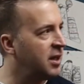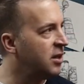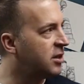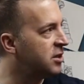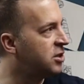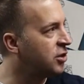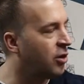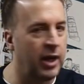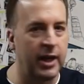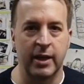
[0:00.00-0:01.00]
look of
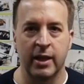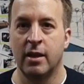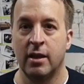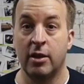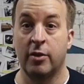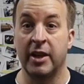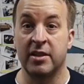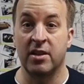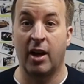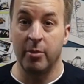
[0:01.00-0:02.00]
joy, look of
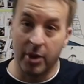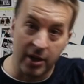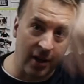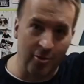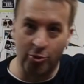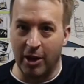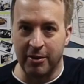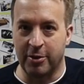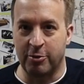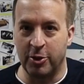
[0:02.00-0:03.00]
excitement like
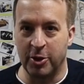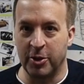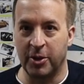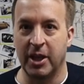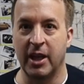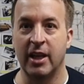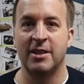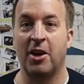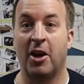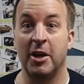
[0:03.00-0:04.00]
run through the
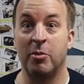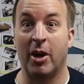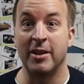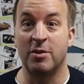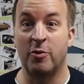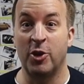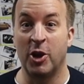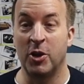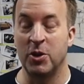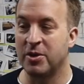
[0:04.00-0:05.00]
Dynamite's
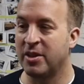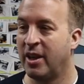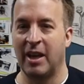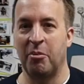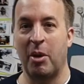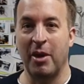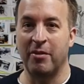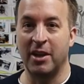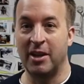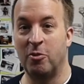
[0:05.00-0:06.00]
fuse. Maybe
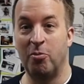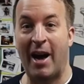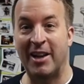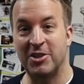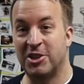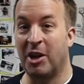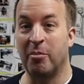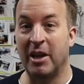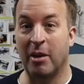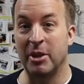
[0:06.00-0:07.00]
have the little match
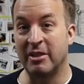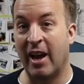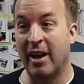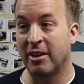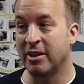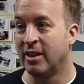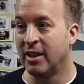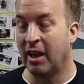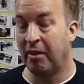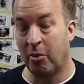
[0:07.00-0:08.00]
jumping up and down,
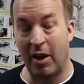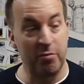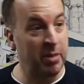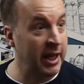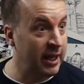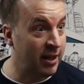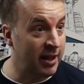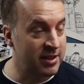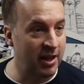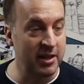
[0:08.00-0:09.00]
and then we'll have Pete
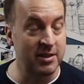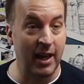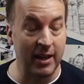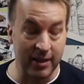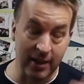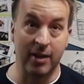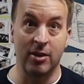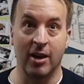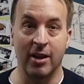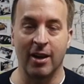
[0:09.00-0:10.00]
like turn his head and he'll
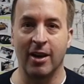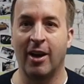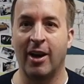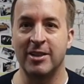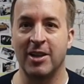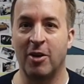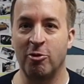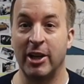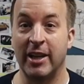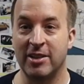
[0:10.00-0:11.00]
kind of light up
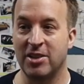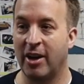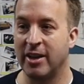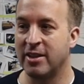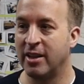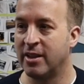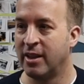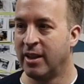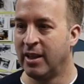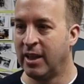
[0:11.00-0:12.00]
really excited.
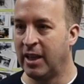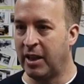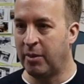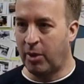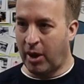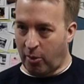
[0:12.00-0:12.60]
And then, but I